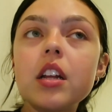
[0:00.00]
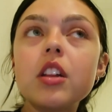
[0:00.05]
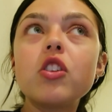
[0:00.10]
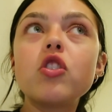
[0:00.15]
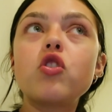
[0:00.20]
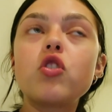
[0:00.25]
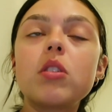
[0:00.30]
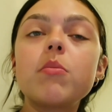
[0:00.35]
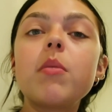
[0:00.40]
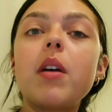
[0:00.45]
The
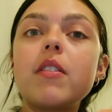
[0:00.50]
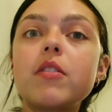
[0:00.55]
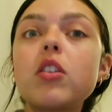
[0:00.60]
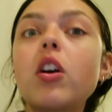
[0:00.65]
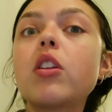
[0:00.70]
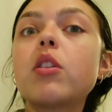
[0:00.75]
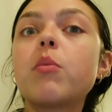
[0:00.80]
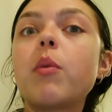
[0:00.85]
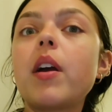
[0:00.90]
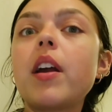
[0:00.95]
dream life's
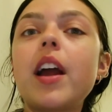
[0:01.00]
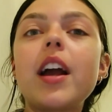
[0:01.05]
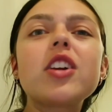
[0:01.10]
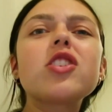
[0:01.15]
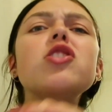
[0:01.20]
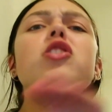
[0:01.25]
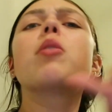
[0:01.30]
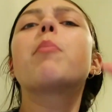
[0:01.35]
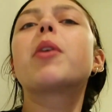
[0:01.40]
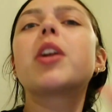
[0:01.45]
on the way.
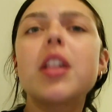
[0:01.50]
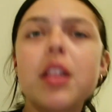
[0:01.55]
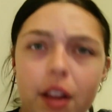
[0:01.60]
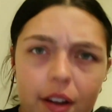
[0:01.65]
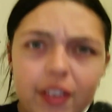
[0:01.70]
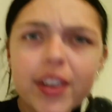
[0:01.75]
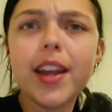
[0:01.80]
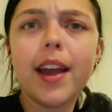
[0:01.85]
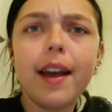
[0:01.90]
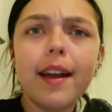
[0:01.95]
Actually, I'm already
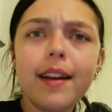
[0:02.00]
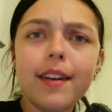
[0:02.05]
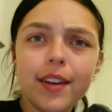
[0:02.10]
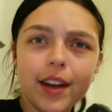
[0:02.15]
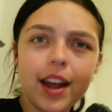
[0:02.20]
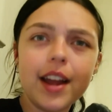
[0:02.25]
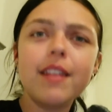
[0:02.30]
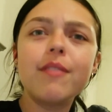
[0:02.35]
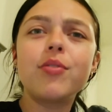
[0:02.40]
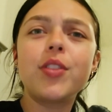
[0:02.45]
living it,
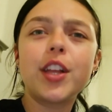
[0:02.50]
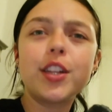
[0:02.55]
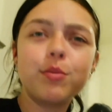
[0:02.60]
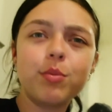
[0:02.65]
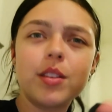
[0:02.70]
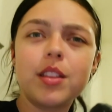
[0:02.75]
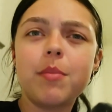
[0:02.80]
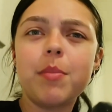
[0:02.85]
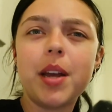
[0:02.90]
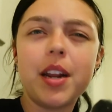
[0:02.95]
okay? That's
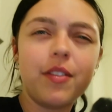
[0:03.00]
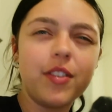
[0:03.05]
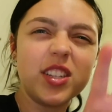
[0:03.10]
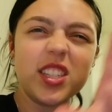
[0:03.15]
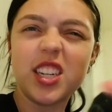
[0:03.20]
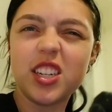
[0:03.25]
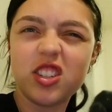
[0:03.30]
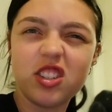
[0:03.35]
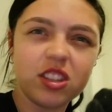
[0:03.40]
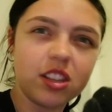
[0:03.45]
what the
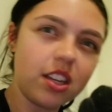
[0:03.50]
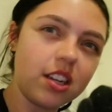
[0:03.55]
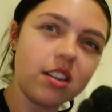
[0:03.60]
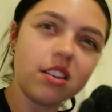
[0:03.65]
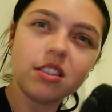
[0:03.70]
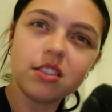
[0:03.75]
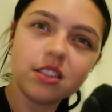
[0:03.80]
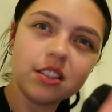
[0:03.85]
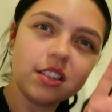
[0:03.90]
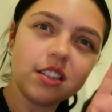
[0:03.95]
manifestation
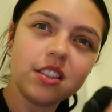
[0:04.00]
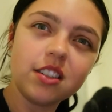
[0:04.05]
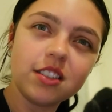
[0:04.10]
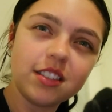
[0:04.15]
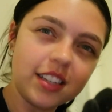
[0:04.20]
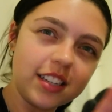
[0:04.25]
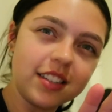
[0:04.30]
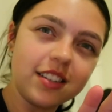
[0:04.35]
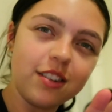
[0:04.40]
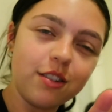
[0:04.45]
thing
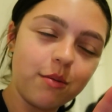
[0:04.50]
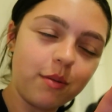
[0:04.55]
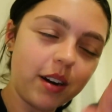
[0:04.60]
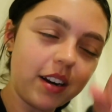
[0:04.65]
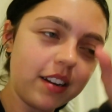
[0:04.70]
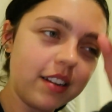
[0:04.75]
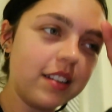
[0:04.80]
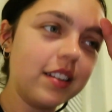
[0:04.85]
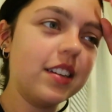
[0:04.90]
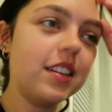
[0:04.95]
says to do,
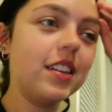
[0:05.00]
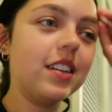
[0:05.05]
right?